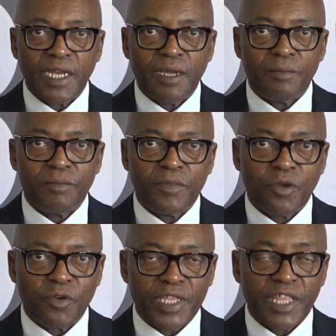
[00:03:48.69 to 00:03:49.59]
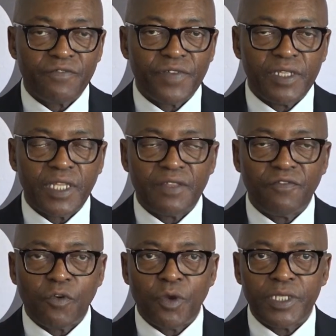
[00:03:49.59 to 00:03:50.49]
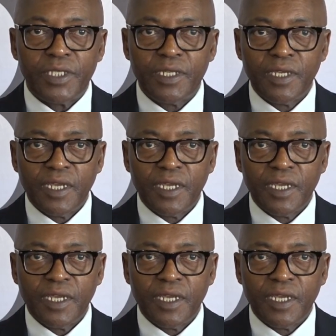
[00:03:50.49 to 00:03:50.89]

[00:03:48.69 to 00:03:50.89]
or rather fill that void